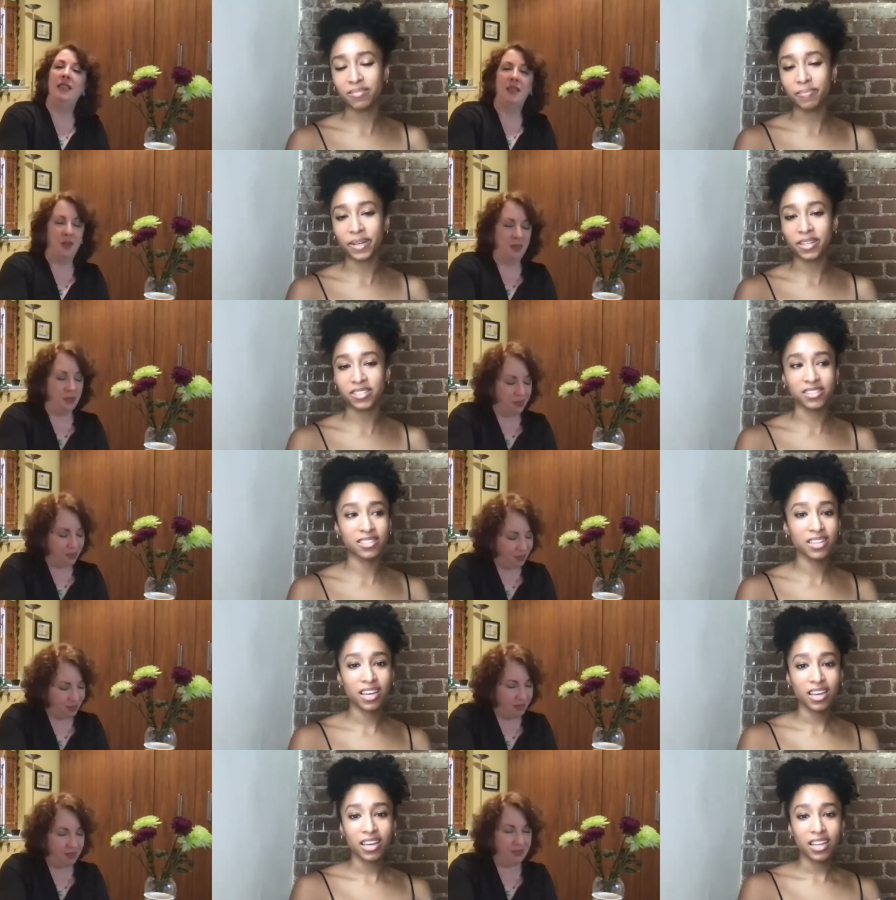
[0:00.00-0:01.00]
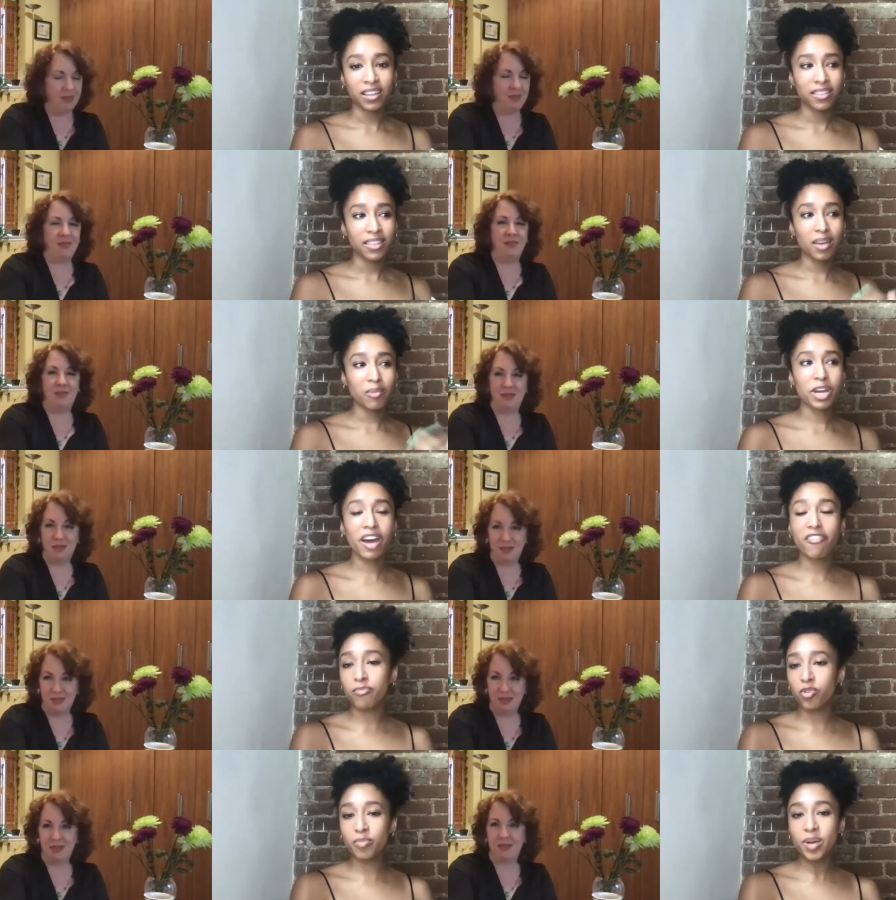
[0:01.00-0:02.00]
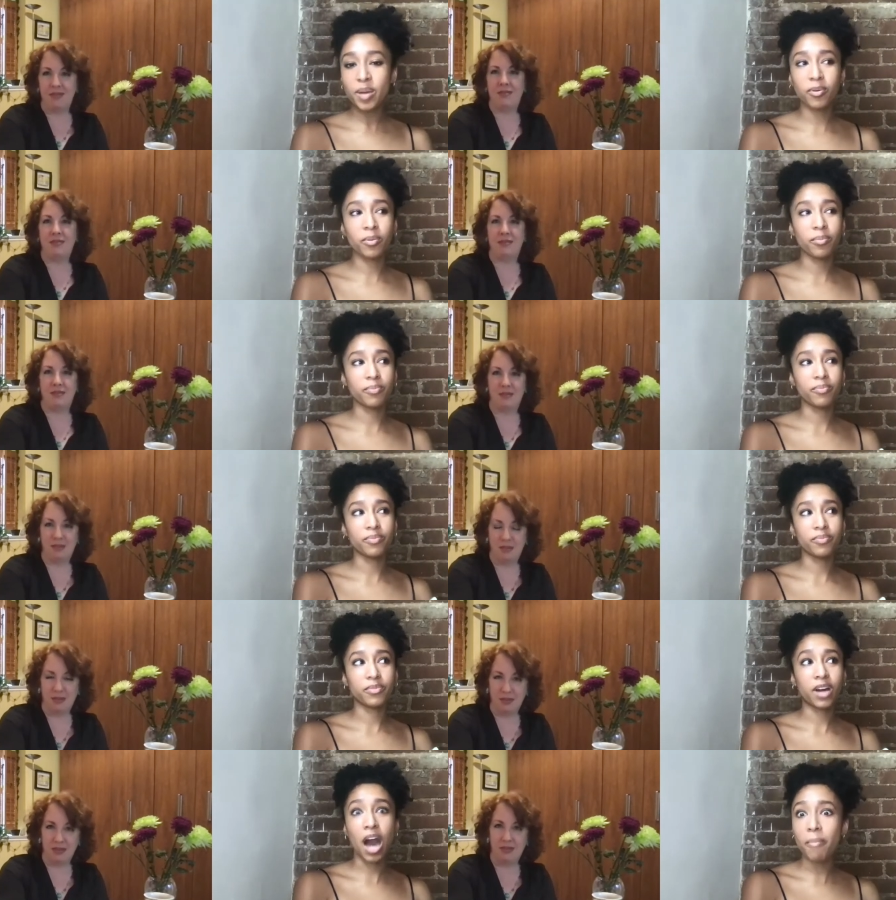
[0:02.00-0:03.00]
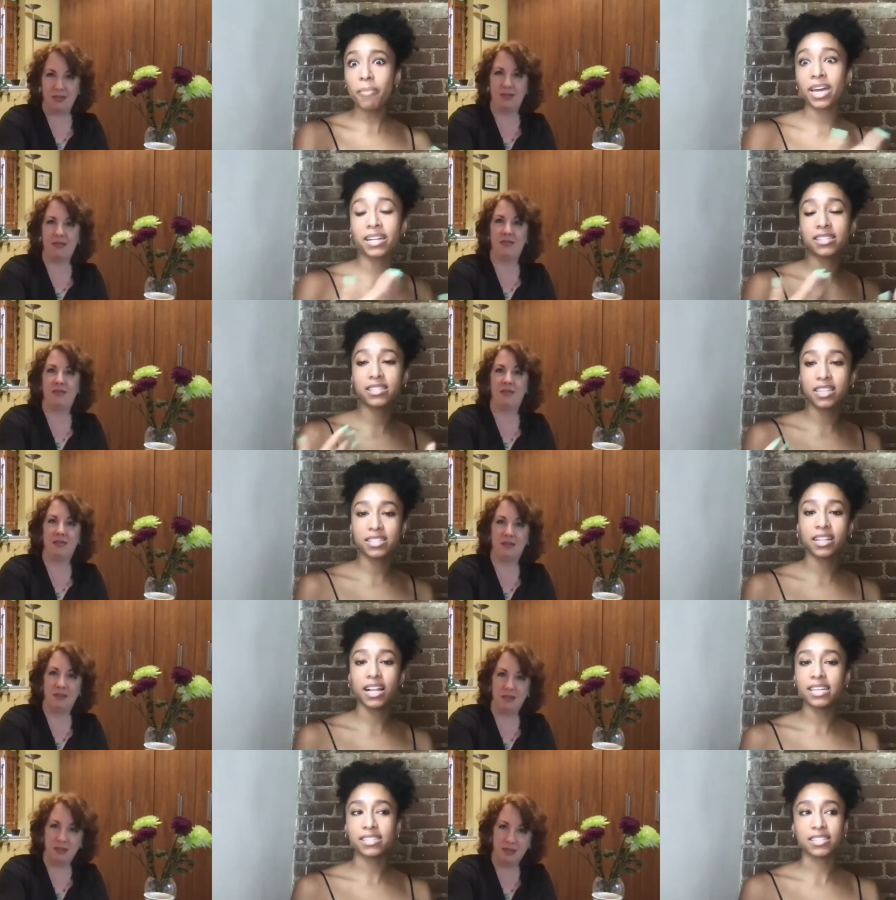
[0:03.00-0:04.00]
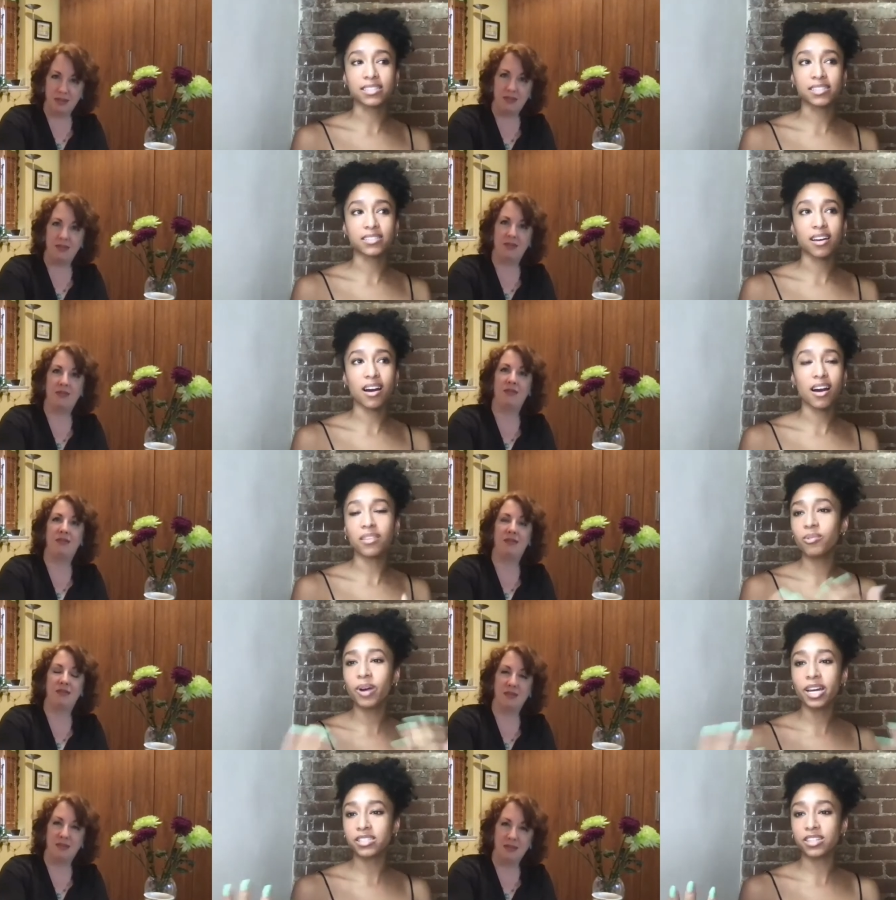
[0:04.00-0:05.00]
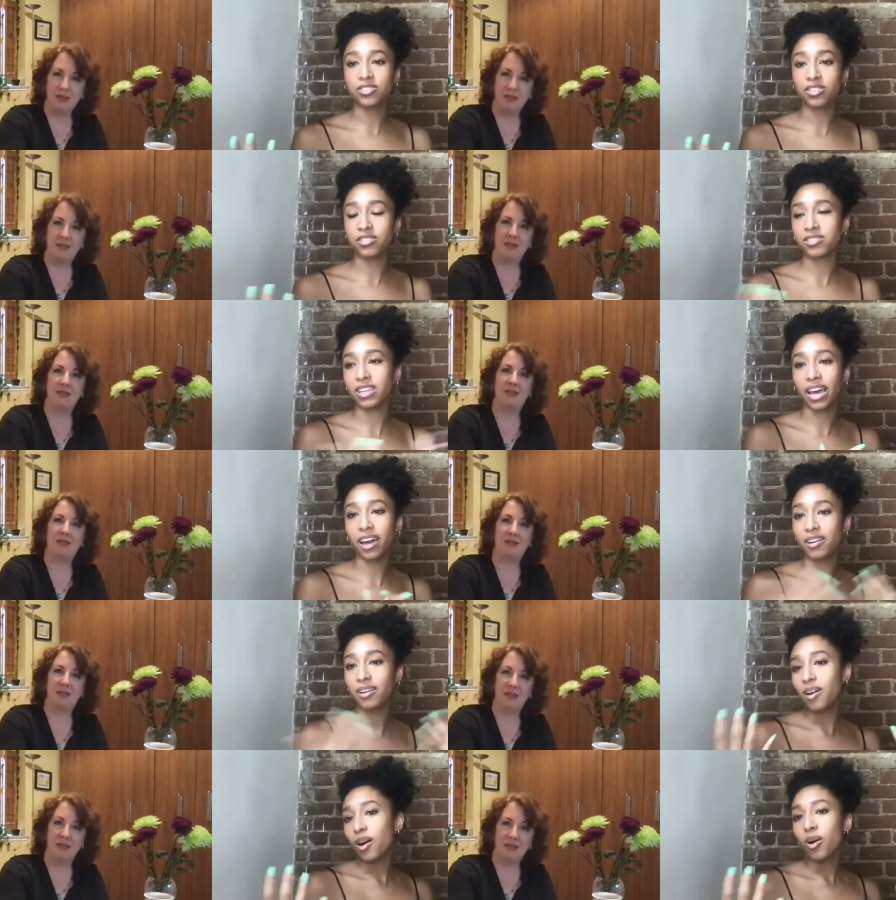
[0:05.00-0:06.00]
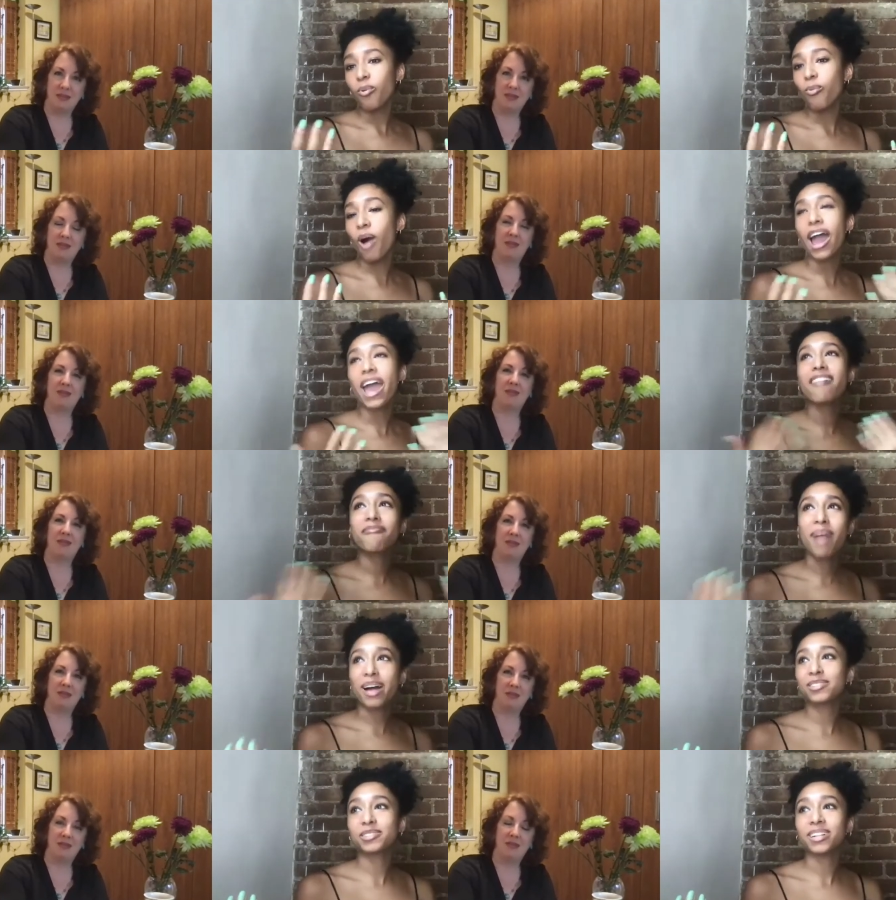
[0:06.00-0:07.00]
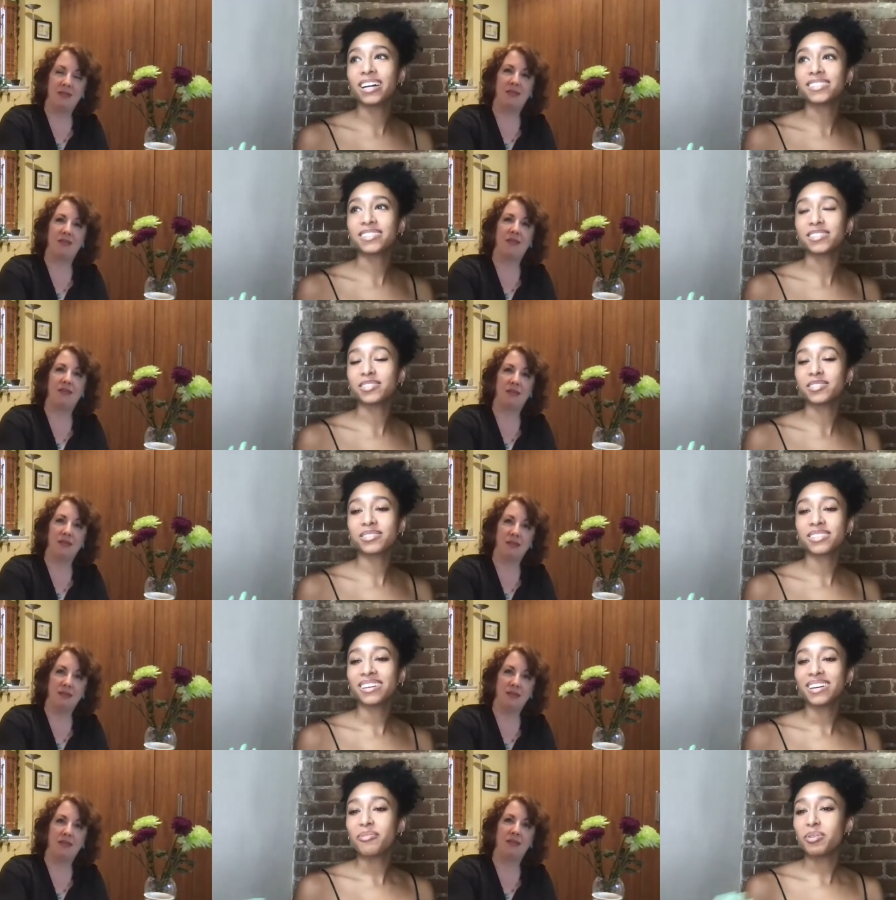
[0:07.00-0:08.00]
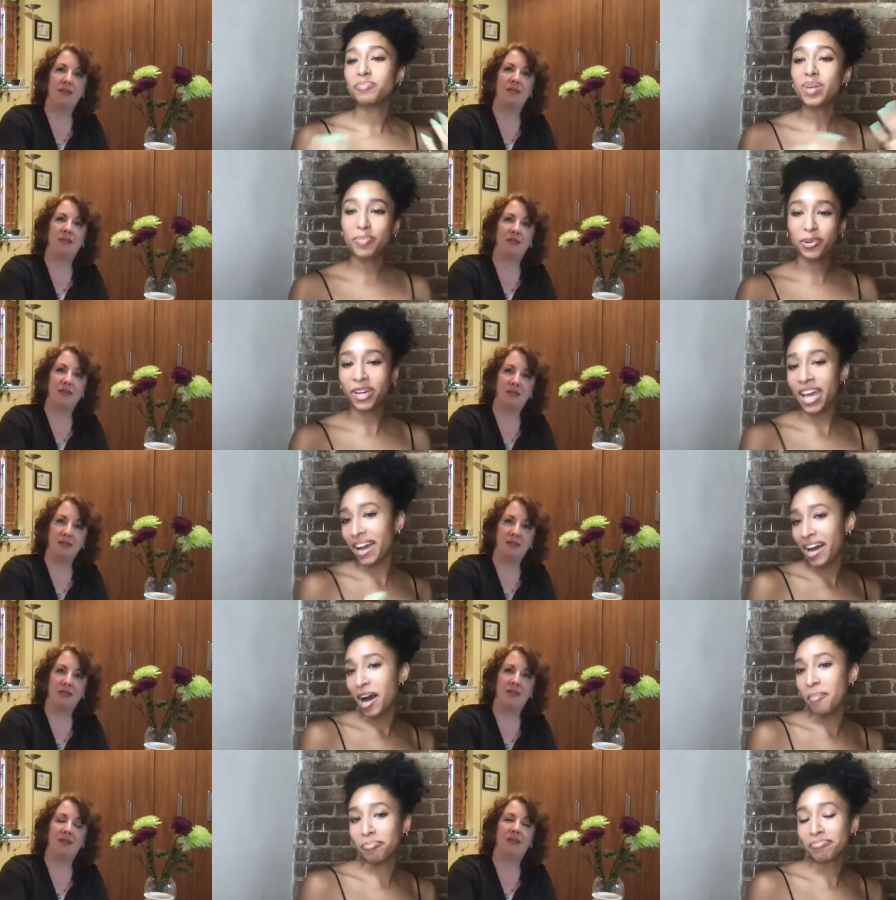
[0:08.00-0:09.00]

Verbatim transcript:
Speaker 1: because then we have more people coming to these classes otherwise it's just like why have master classes when people can't come